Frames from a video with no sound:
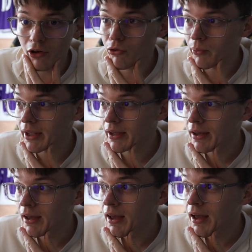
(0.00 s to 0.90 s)
enough for me.
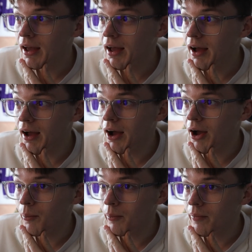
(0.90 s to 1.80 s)

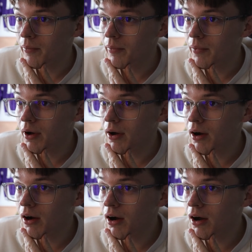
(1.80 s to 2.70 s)
I
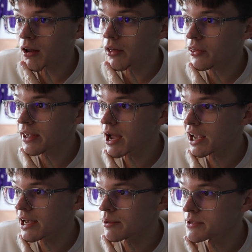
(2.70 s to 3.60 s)
like the
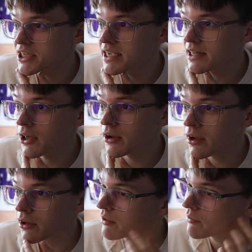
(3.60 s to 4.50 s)
AMG logo that